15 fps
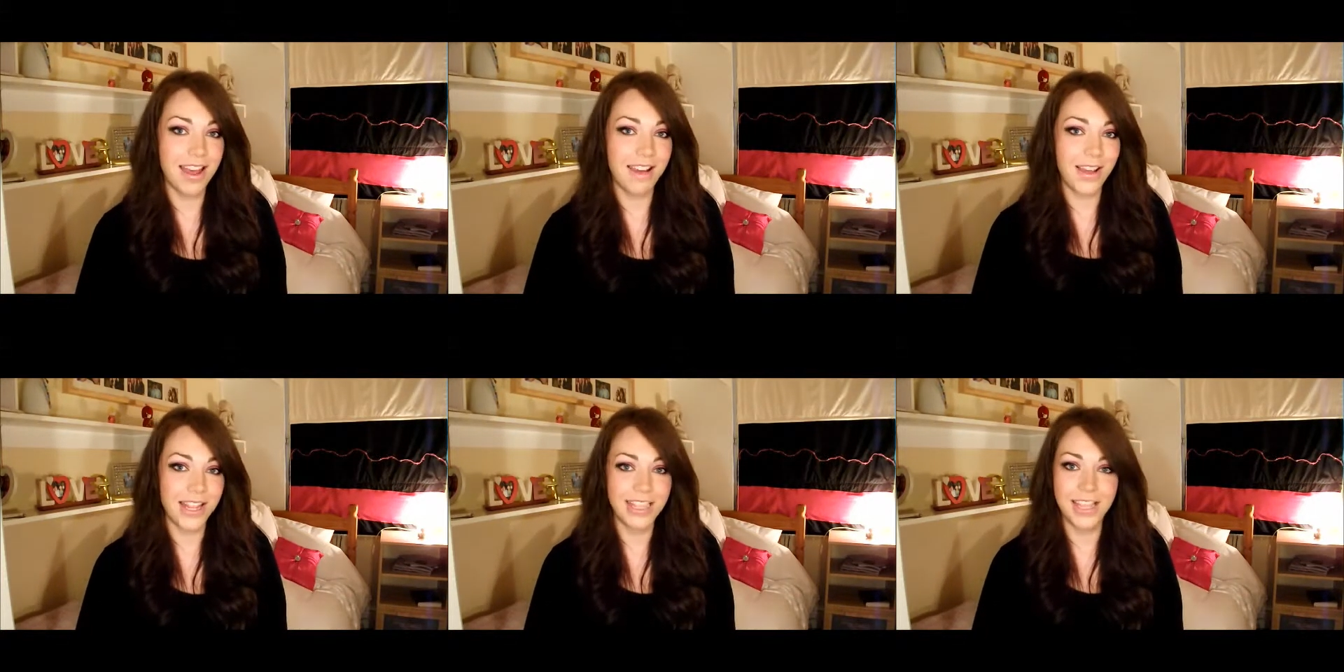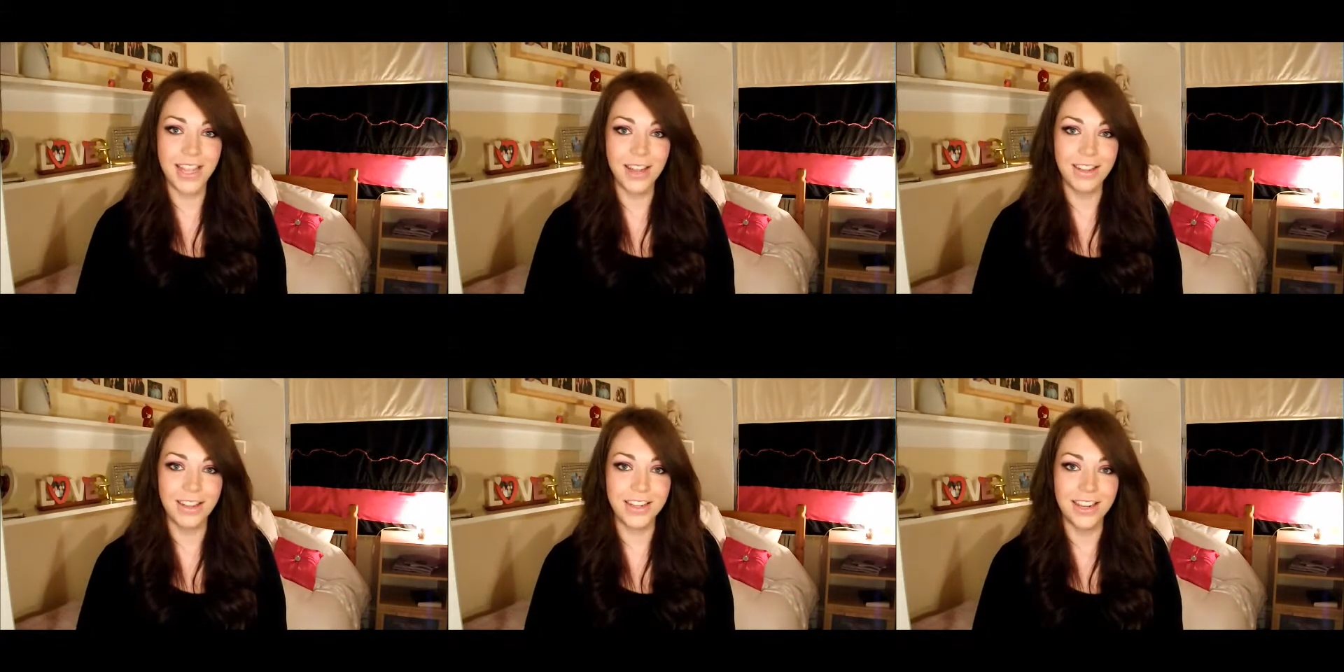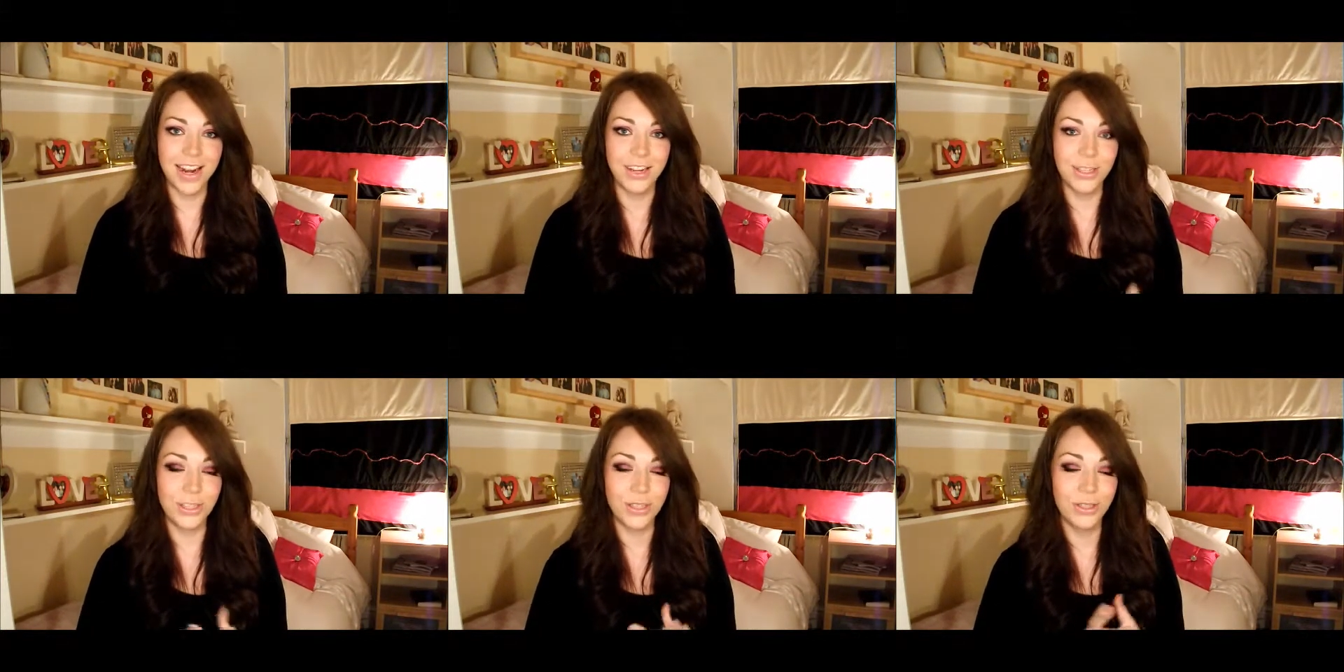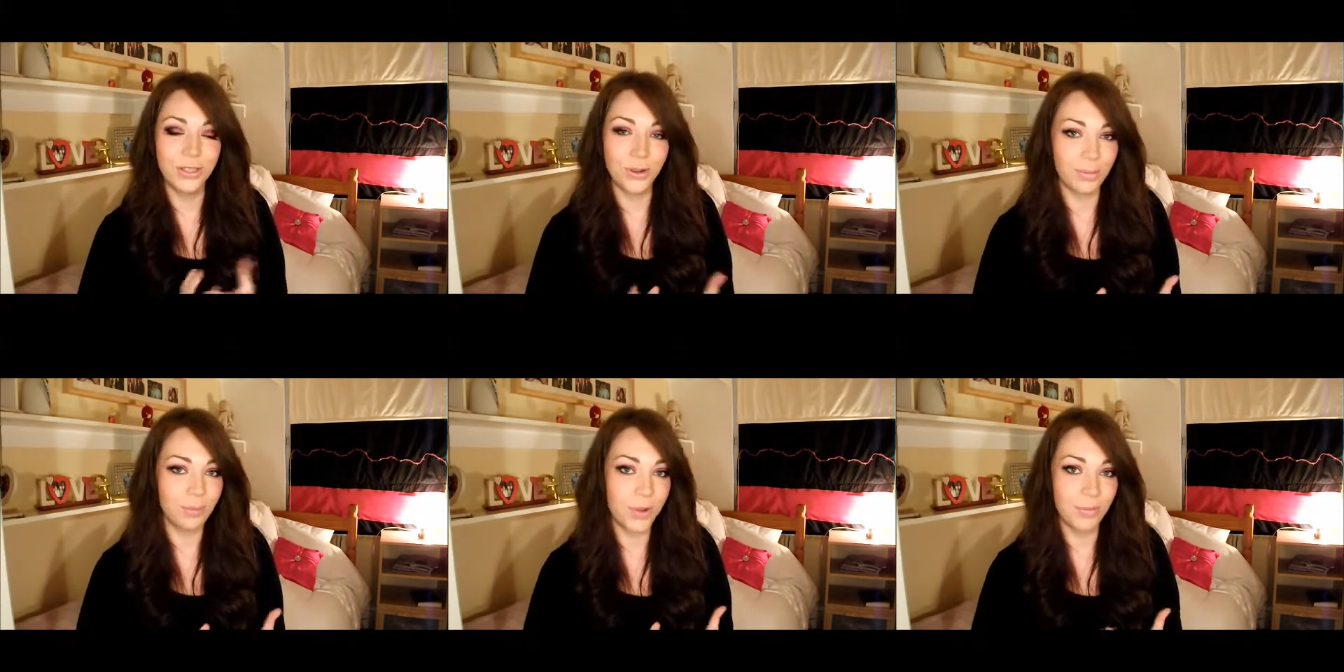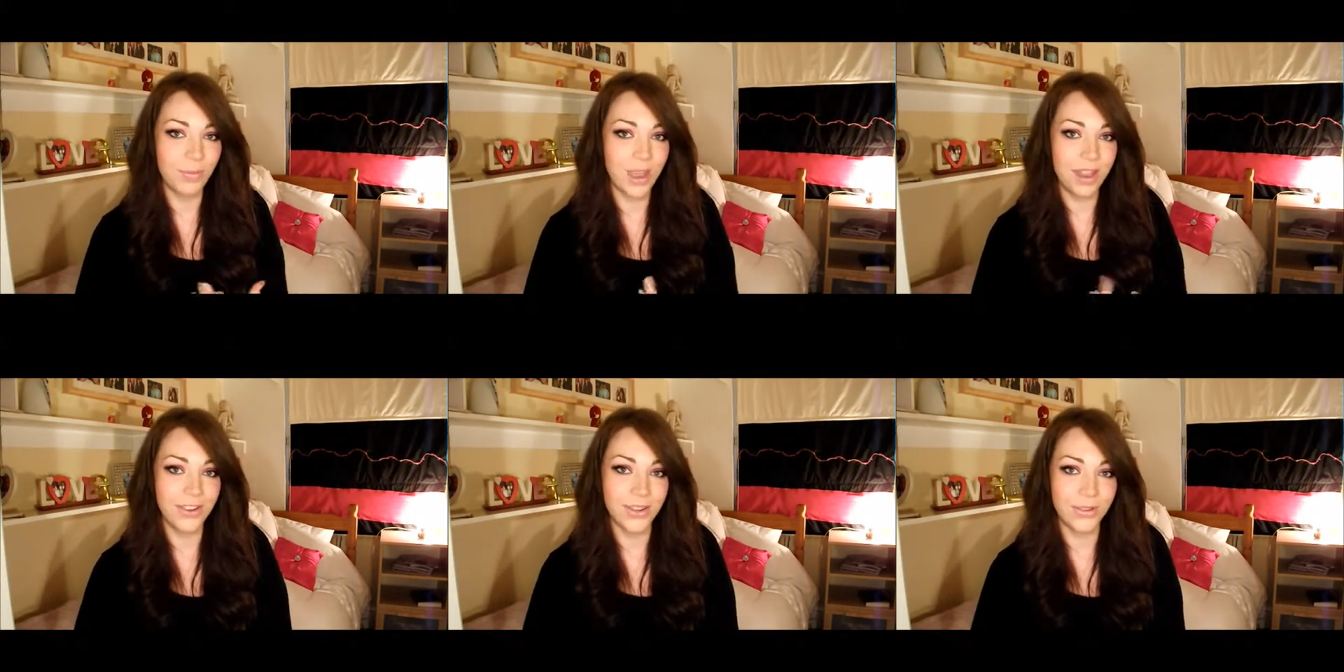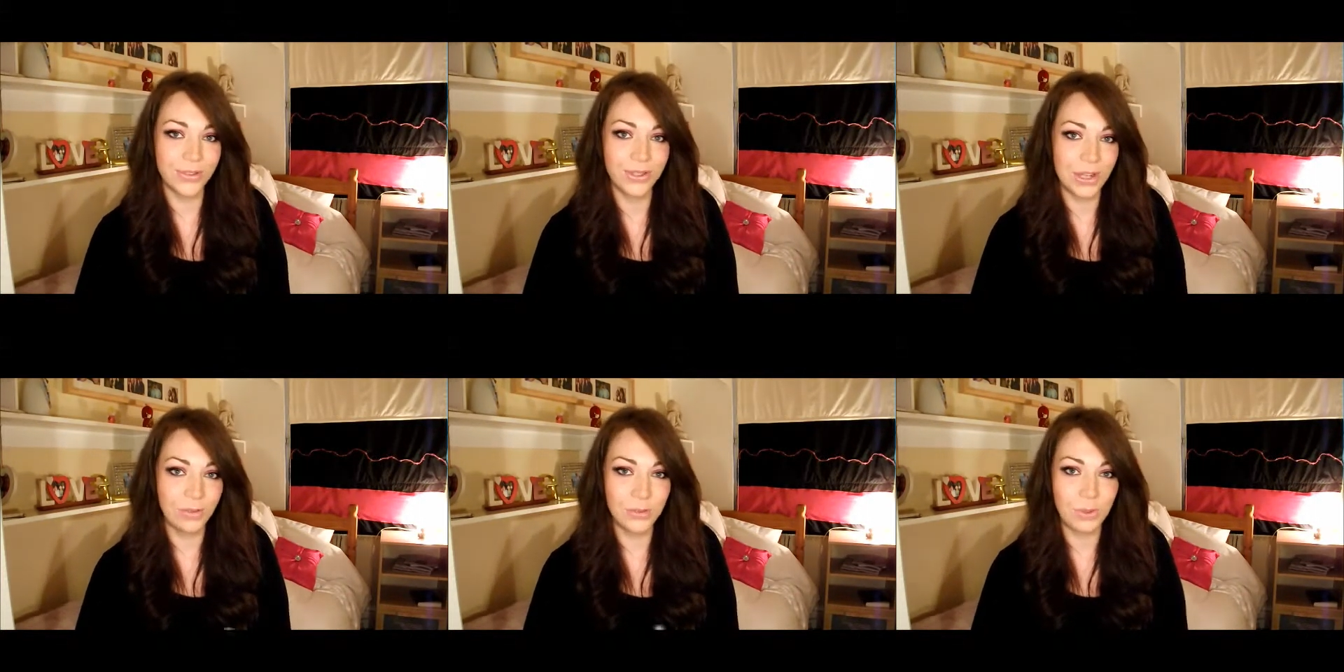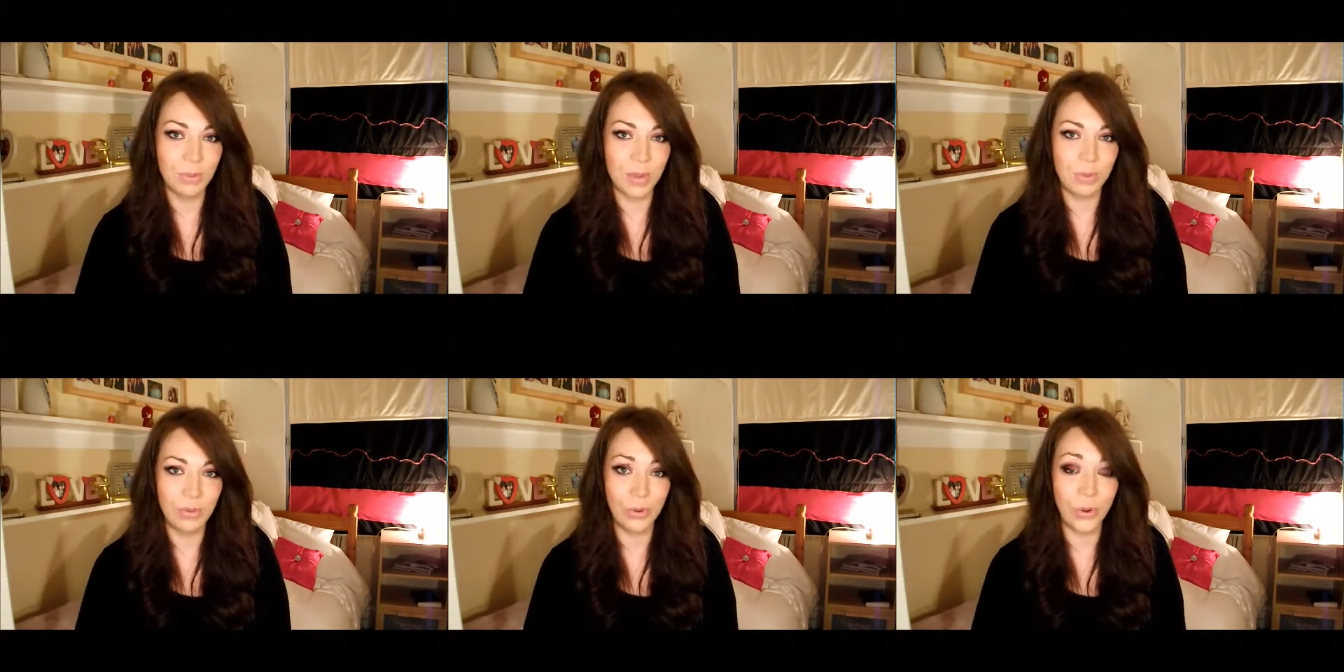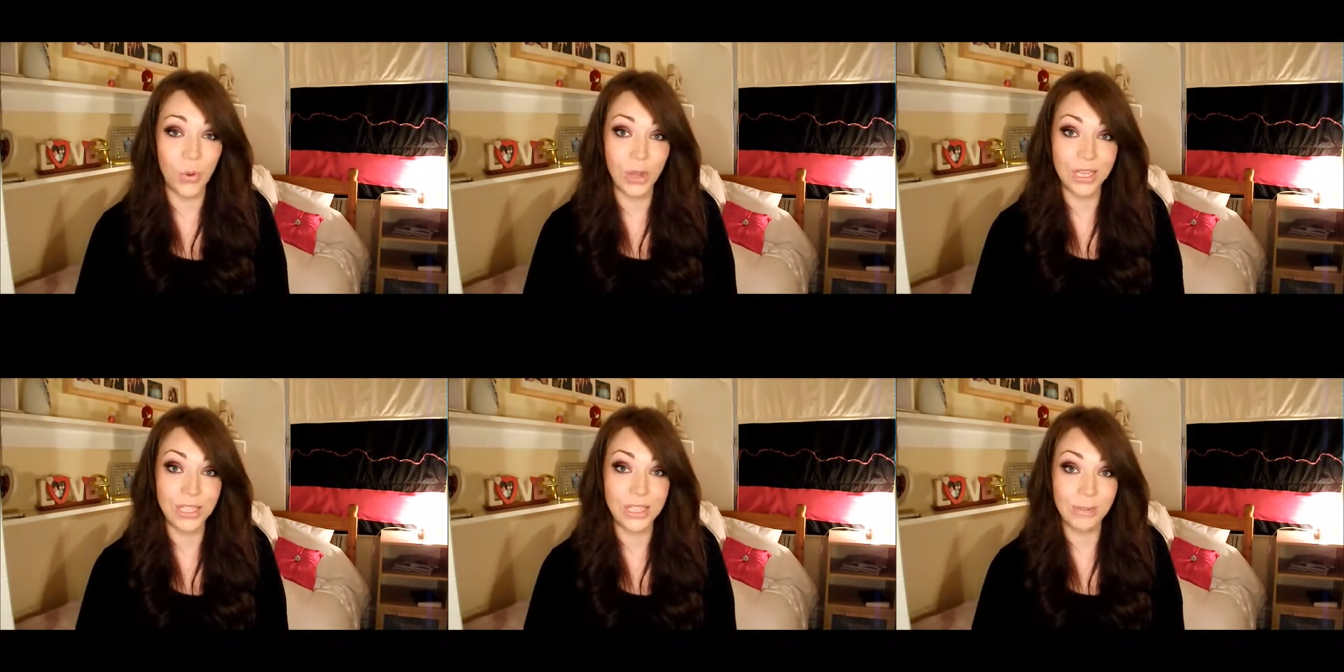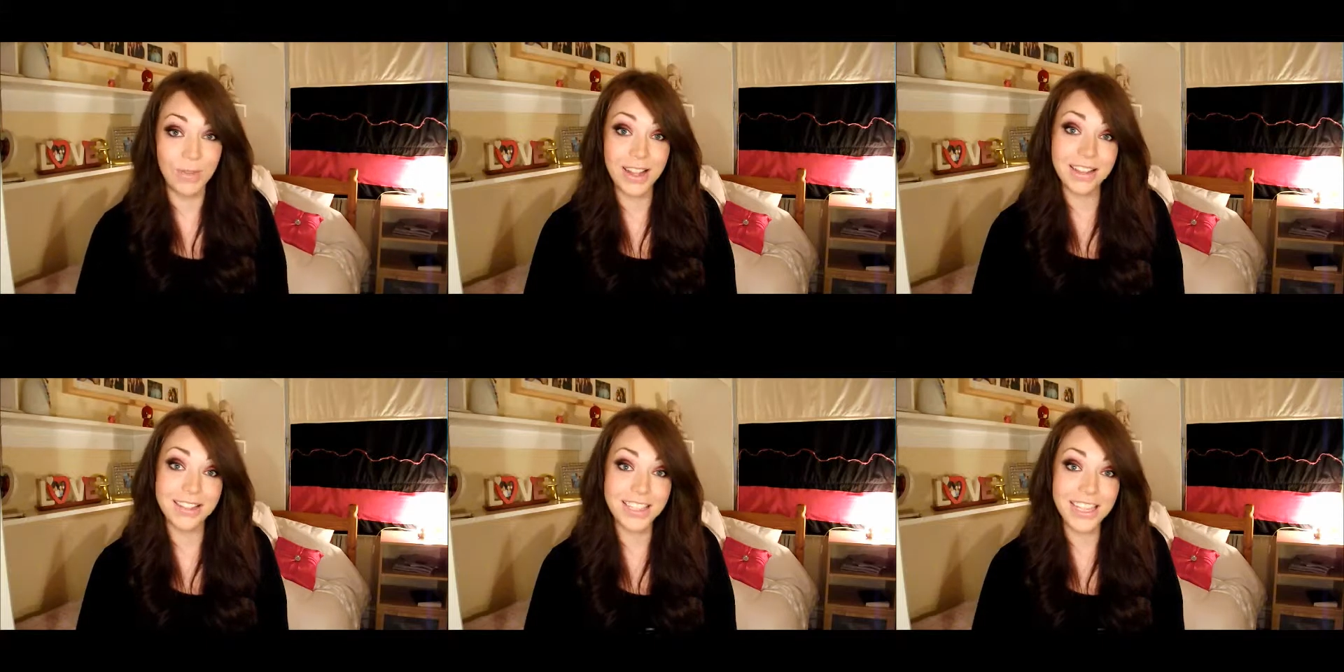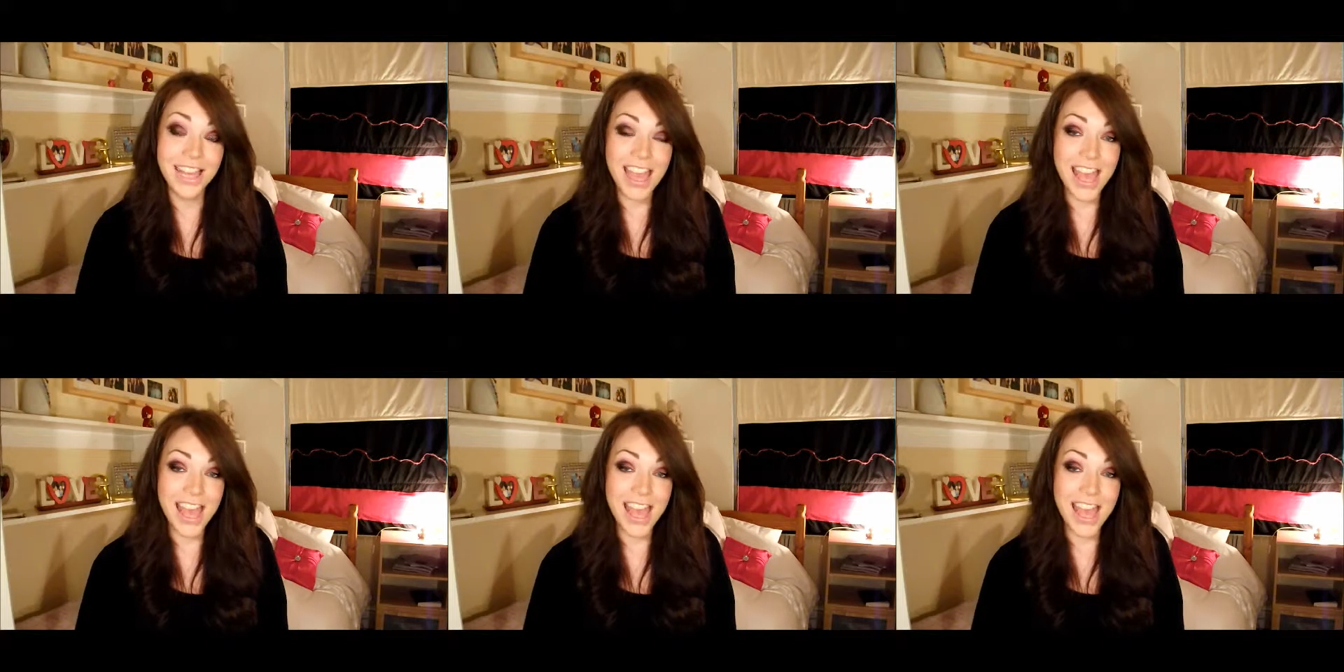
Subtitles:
I set you the challenge to stop comparing yourself to people quite so much.